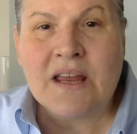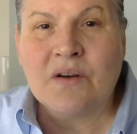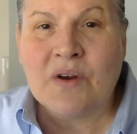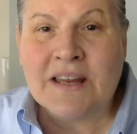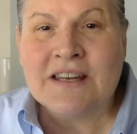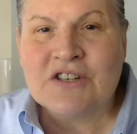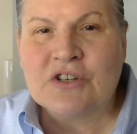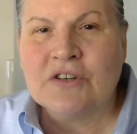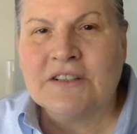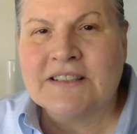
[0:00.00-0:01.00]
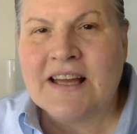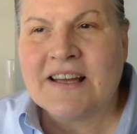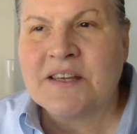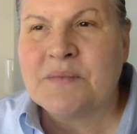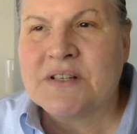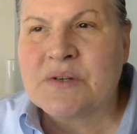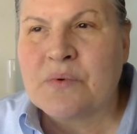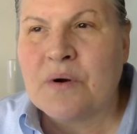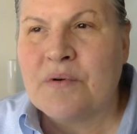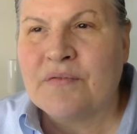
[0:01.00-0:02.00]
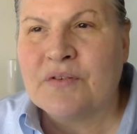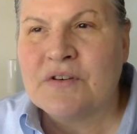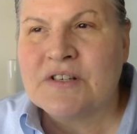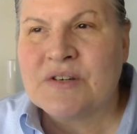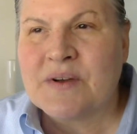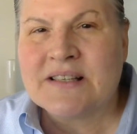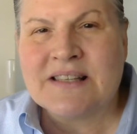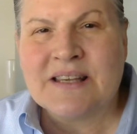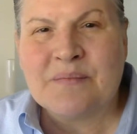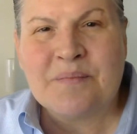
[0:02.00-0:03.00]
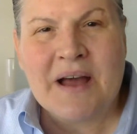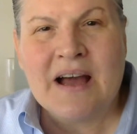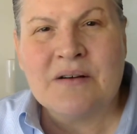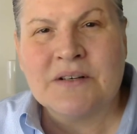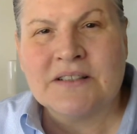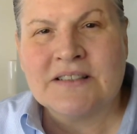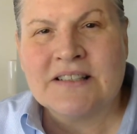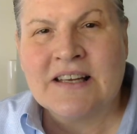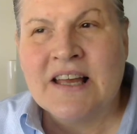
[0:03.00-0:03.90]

in internal documents, we're referred to as the empowered.